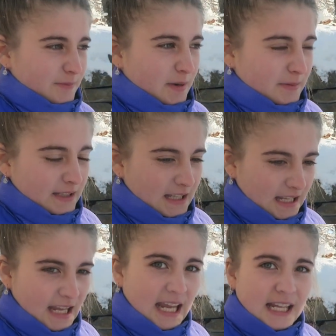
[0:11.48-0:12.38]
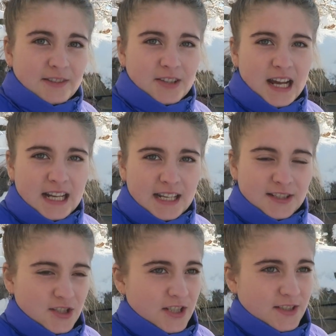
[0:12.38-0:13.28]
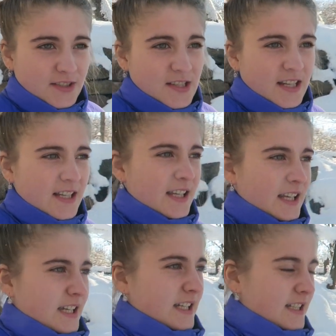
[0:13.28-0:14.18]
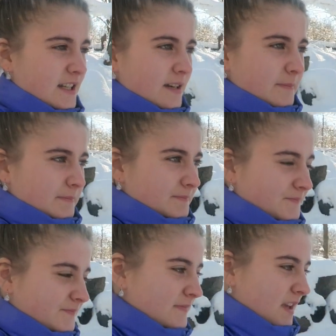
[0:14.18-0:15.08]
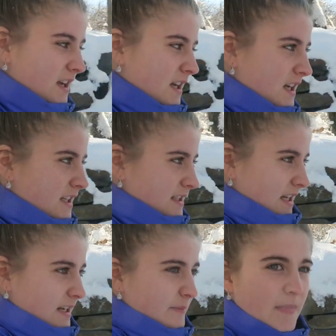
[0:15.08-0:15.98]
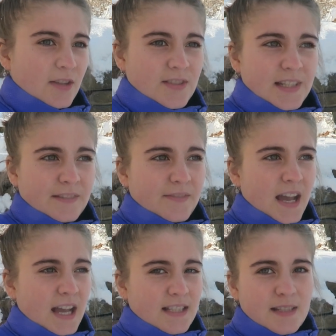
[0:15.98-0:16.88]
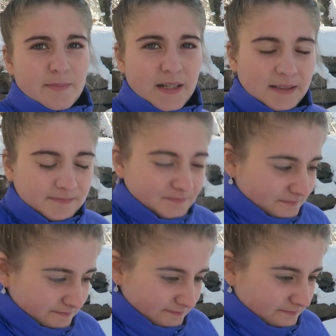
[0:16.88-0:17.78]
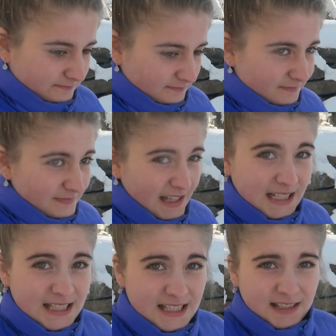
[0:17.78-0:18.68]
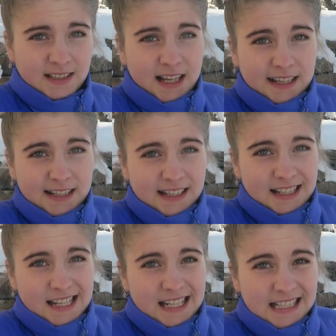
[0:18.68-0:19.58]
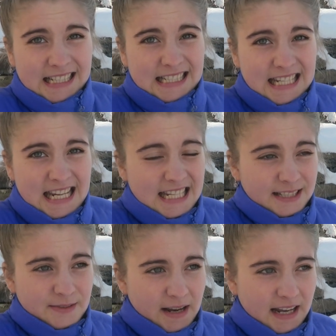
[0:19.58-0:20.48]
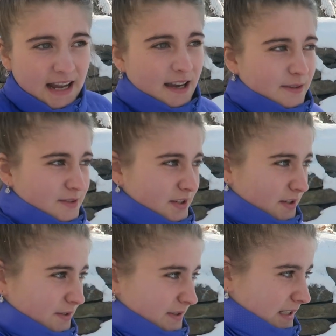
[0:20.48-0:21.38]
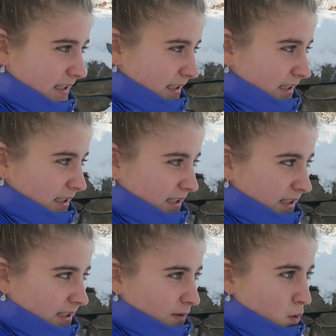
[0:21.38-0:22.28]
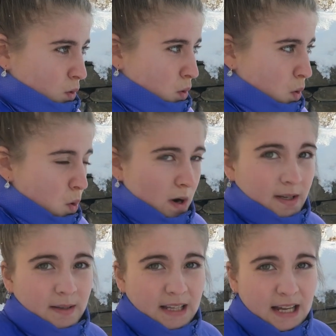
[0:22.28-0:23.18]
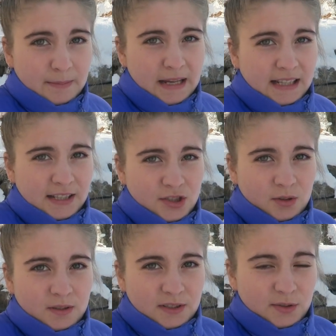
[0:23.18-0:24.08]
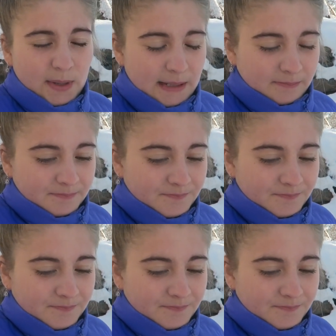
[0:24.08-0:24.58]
probably like 8 or 9 inches and it's kind of melting fast, but it's still like in the teens right now, so I gotta make this short and sweet.